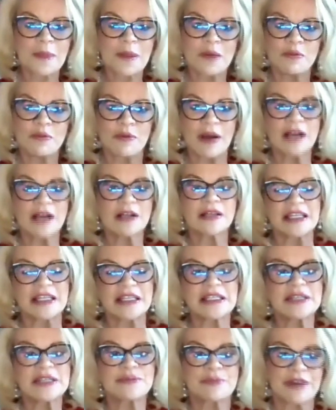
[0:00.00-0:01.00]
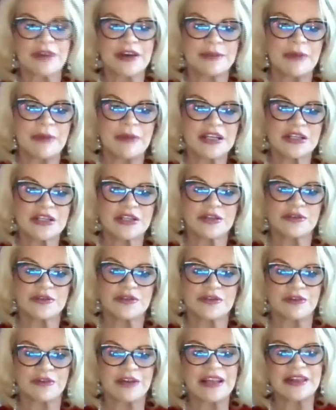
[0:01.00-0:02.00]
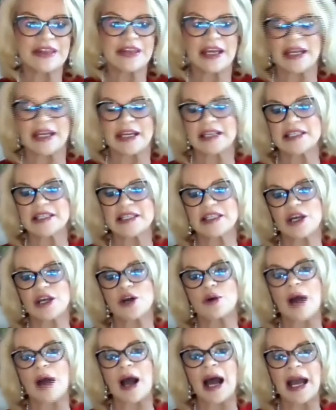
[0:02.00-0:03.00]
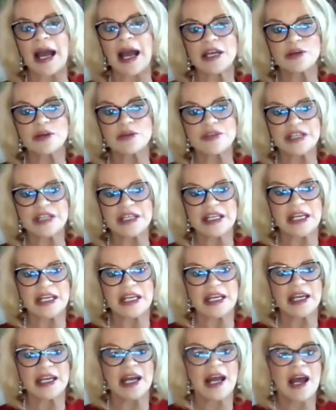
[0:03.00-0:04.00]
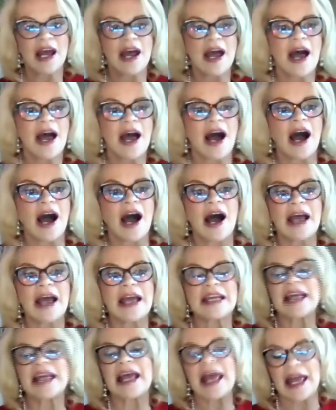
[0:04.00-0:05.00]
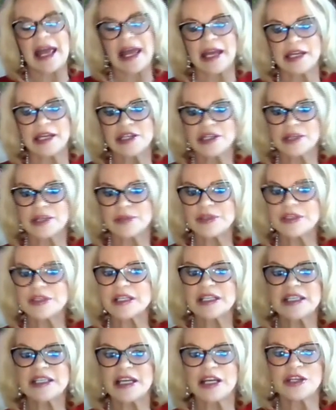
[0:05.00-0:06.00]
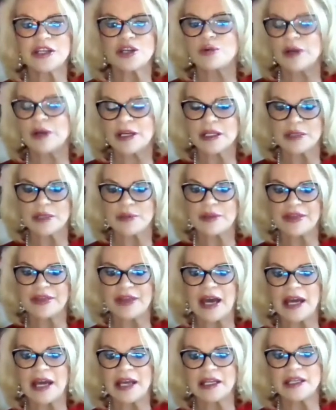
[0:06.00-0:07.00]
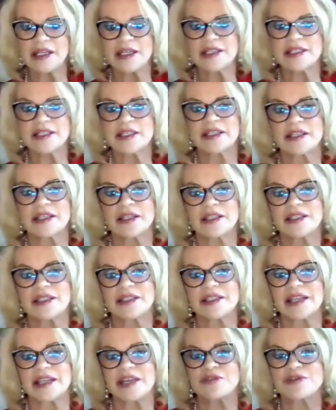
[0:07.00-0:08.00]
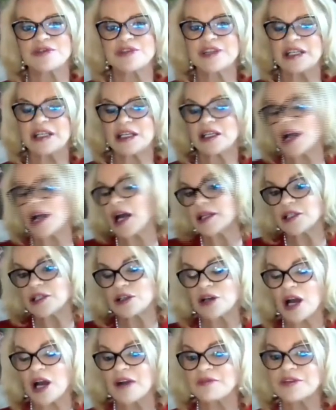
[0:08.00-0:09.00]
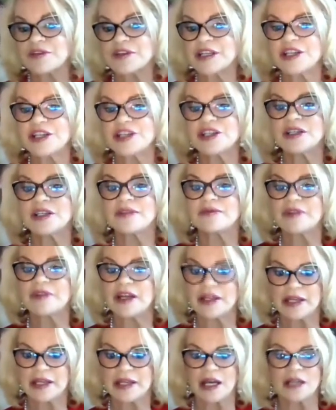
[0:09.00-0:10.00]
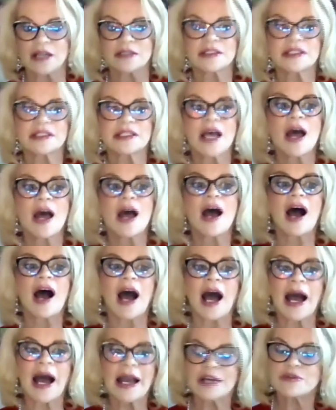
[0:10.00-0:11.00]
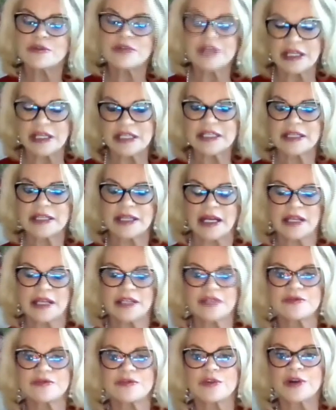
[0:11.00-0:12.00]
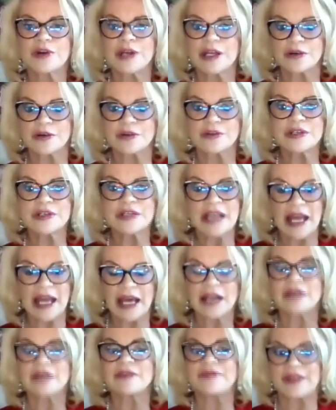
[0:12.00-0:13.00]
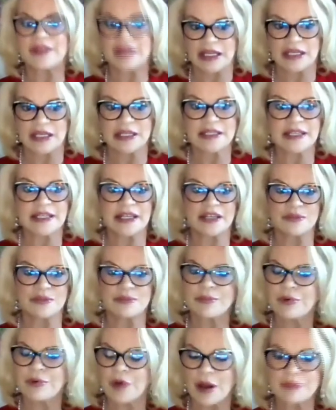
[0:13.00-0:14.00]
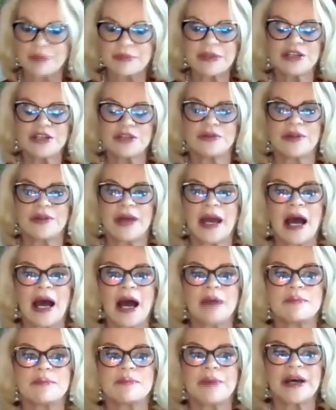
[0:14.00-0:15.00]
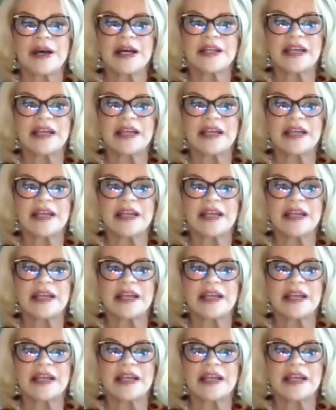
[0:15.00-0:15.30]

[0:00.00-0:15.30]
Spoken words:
Well, this is pretty much the three things. So IoT and Edge. I'm just going to tell you quickly what that is. It's interesting cocktail conversation, if nothing else. IoT stands for Internet of Things. I think you probably knew that, but